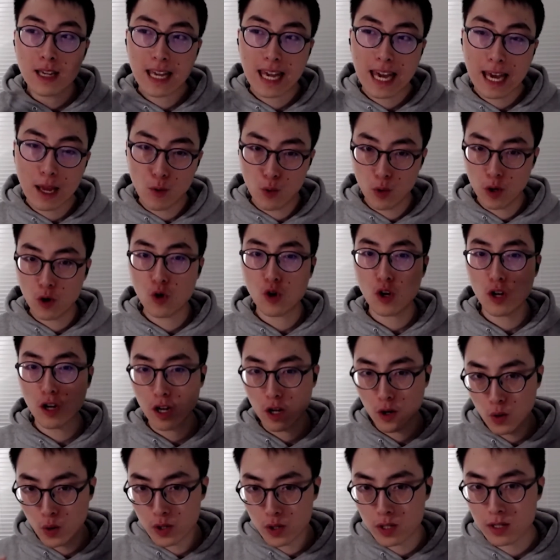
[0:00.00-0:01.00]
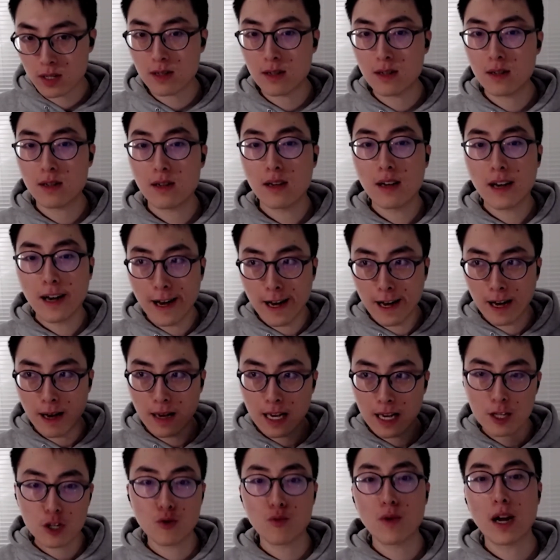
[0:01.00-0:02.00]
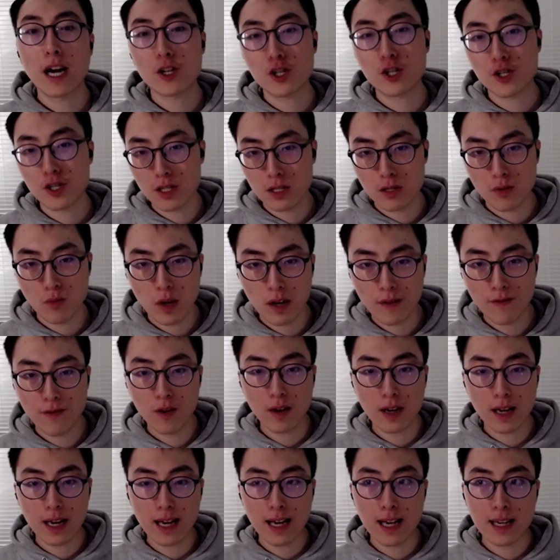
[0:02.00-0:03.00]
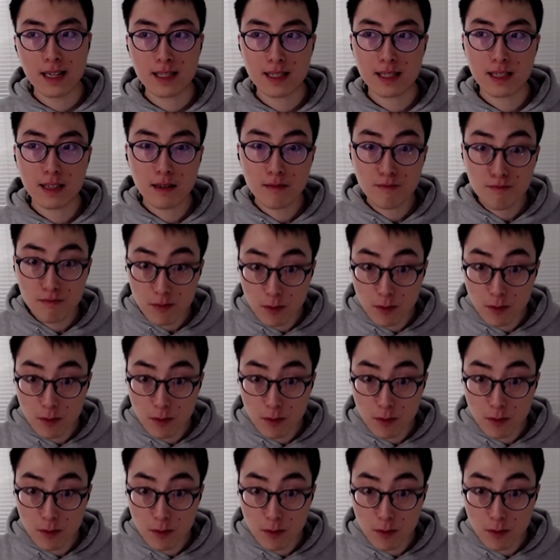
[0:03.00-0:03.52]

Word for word: get real close uh, interaction with you guys,